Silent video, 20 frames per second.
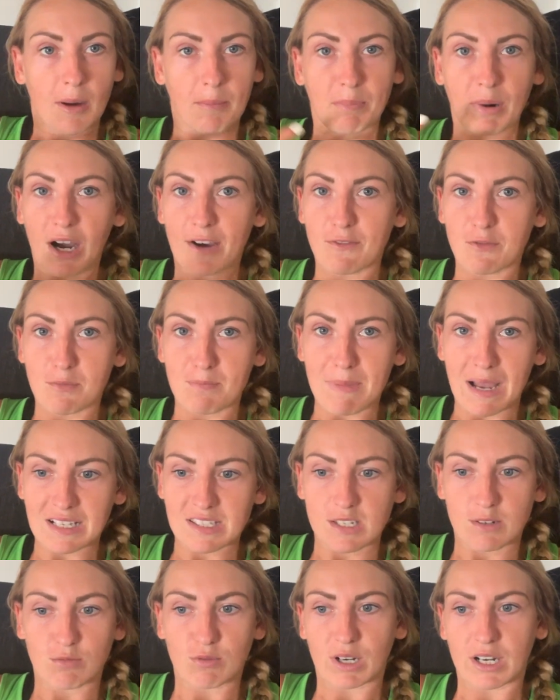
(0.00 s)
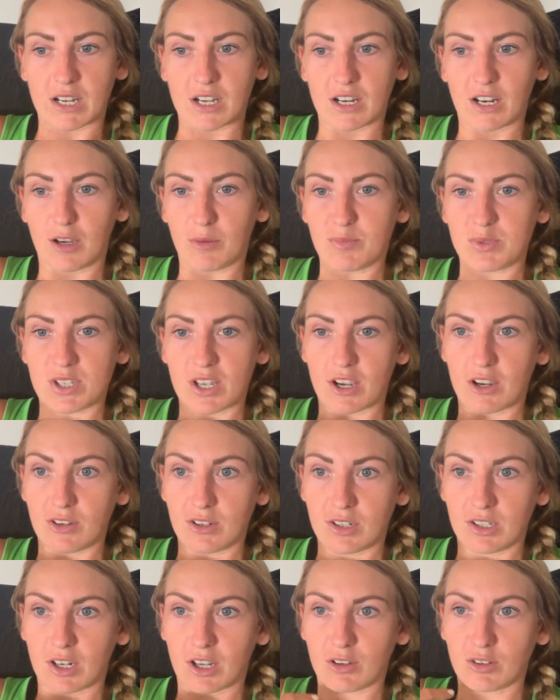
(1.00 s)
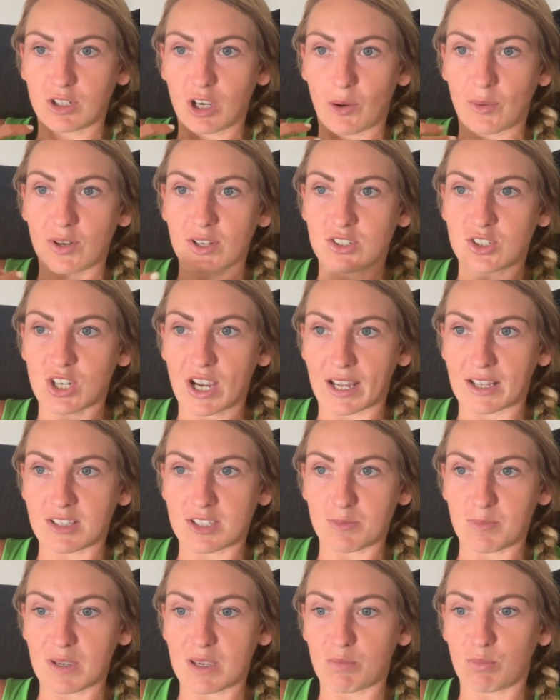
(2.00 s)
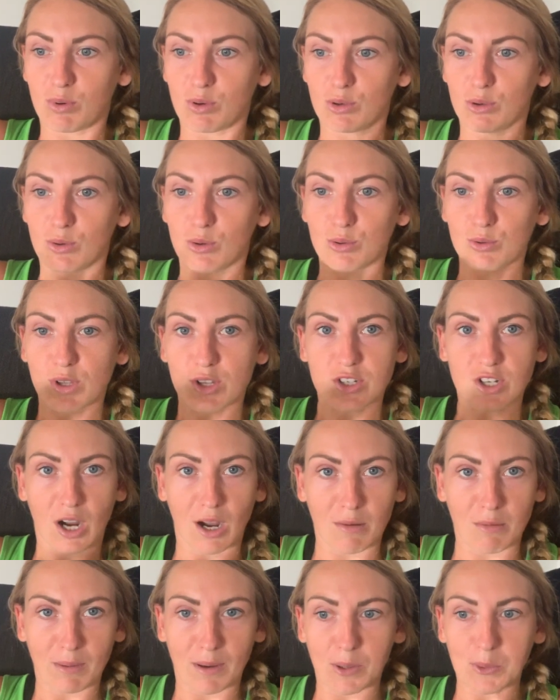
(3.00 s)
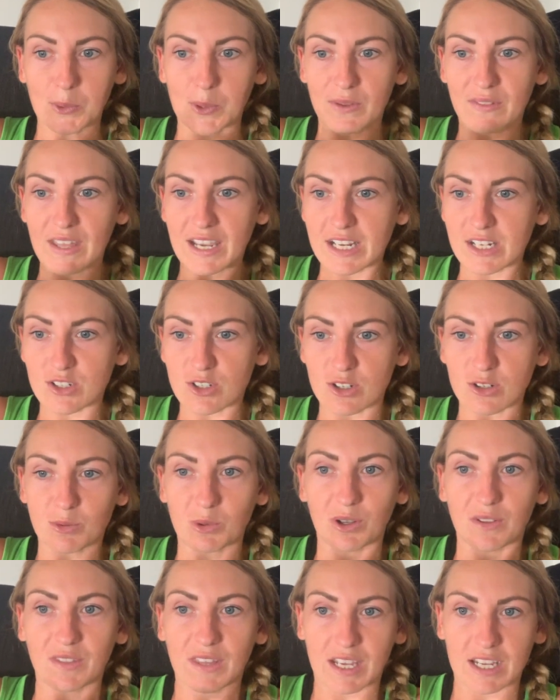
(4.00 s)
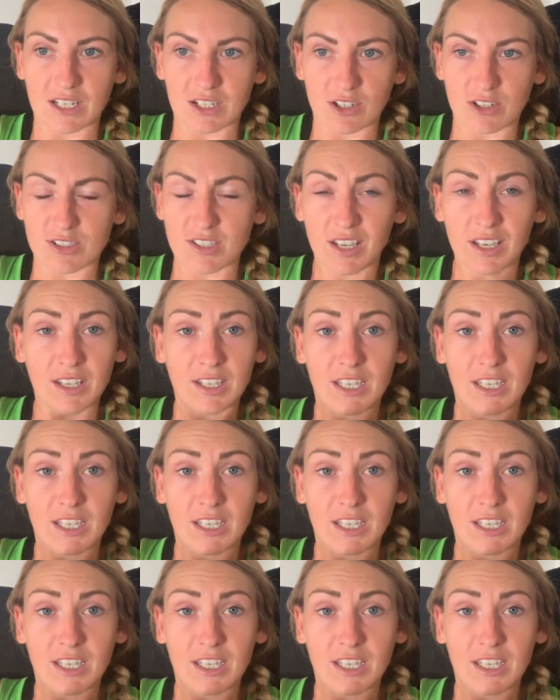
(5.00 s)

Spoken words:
Part of a massive running club, so you know, going and chatting to people all the time about what they do, what they use.